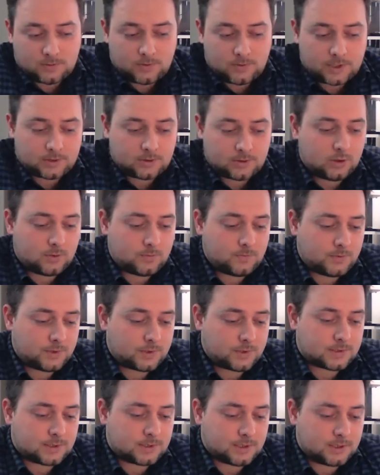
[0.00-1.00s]
quite
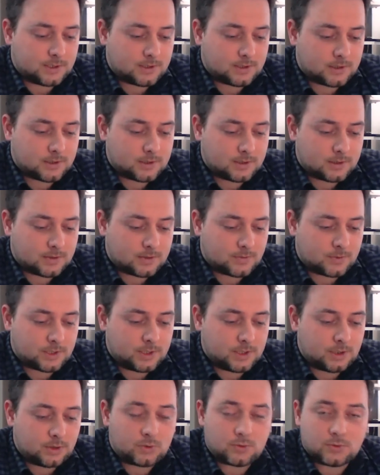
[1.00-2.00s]
obviously, we
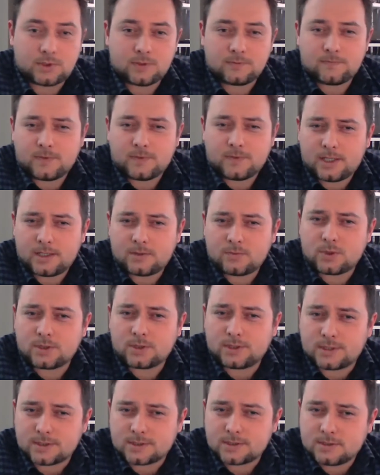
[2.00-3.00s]
need to define
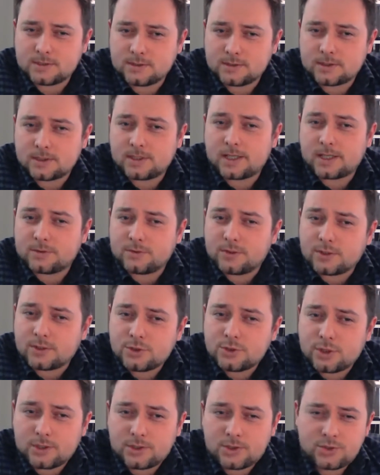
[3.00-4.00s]
what is electric
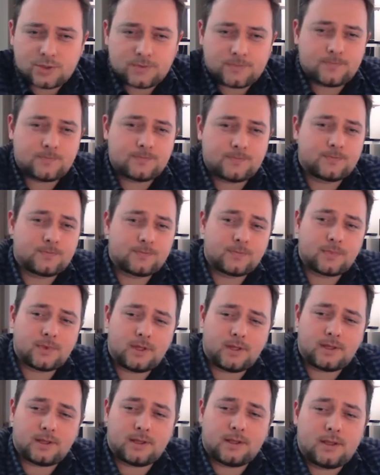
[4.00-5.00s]
charge,
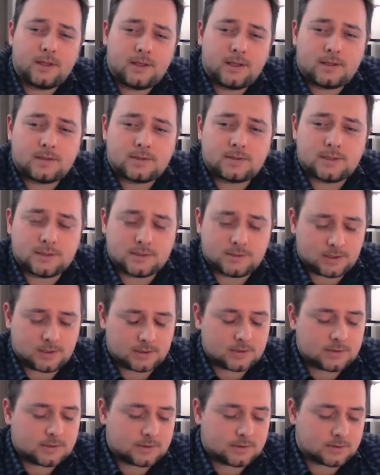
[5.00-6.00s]
since
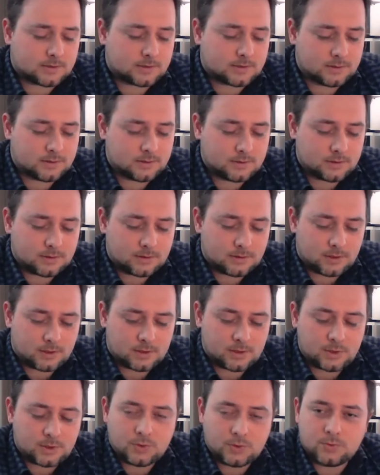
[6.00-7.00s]
it's a
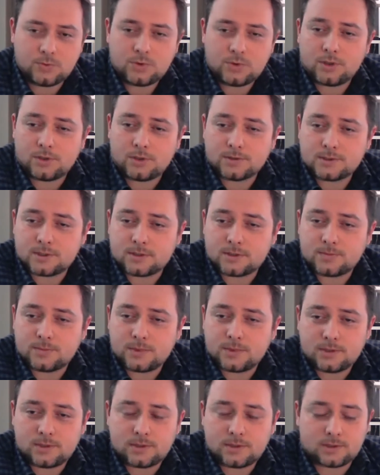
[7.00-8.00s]
new
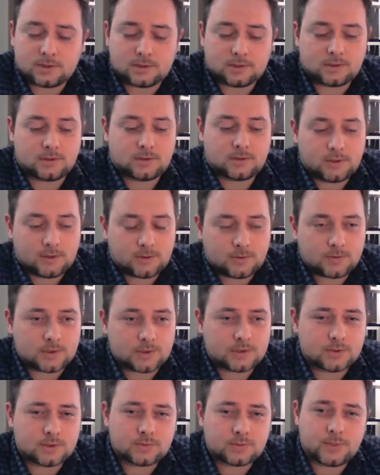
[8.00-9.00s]
concept
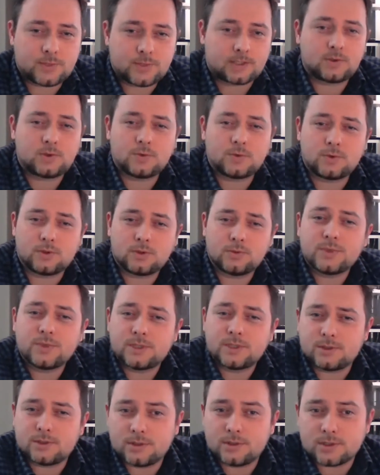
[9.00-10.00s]
with respect to all
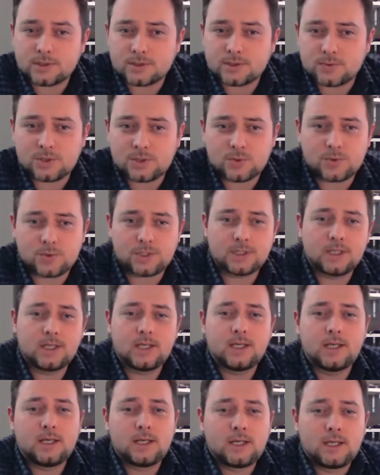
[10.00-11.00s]
materials which we
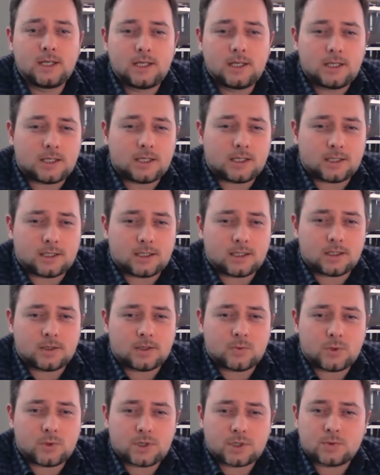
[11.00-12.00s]

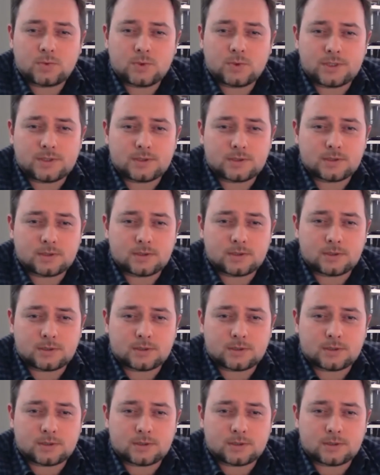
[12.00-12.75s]
work with